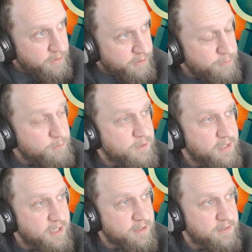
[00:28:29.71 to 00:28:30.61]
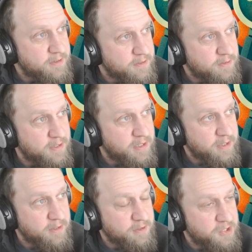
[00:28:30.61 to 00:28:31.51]
use cases
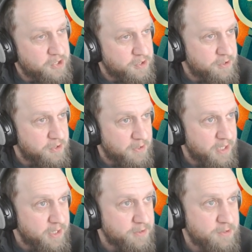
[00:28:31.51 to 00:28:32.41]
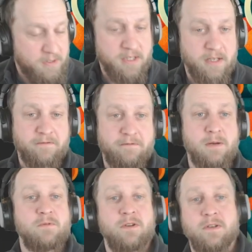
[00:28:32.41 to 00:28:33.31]
and try to run that
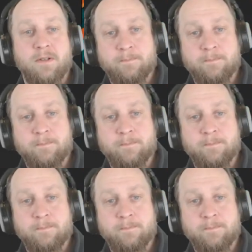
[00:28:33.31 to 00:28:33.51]
framework on.